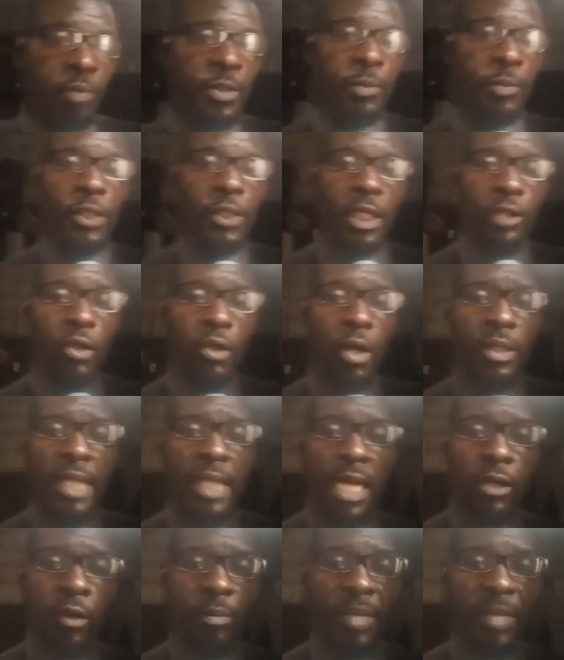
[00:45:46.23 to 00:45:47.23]
you know, when your
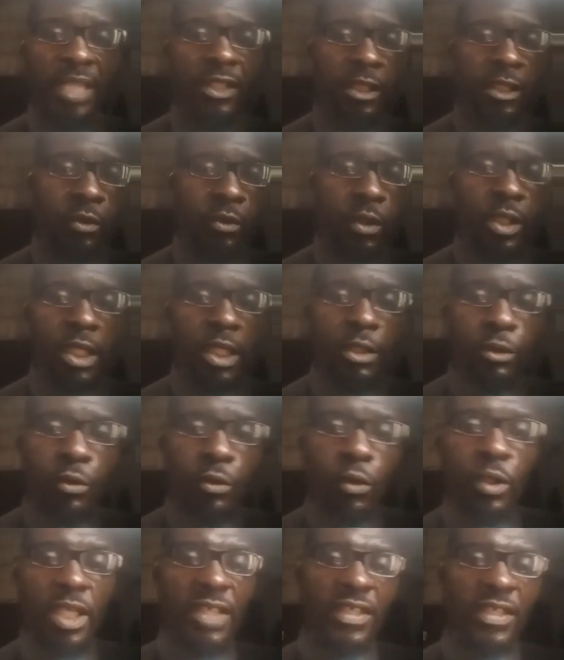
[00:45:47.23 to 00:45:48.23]
people they talk down on
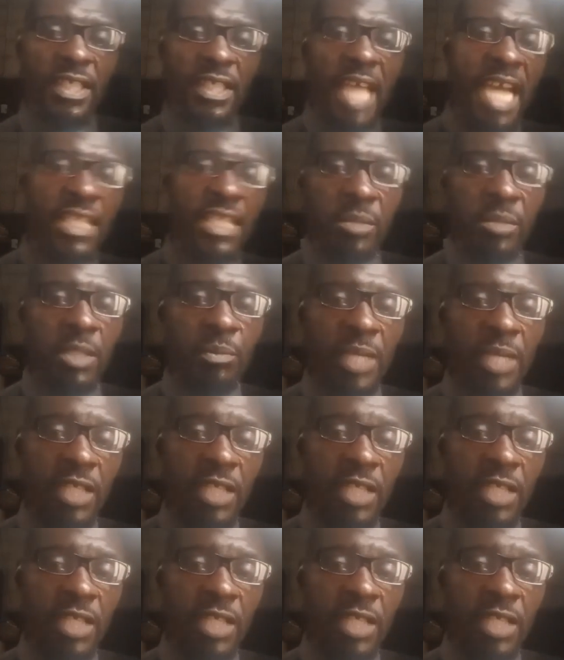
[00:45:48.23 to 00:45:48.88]
person, you go they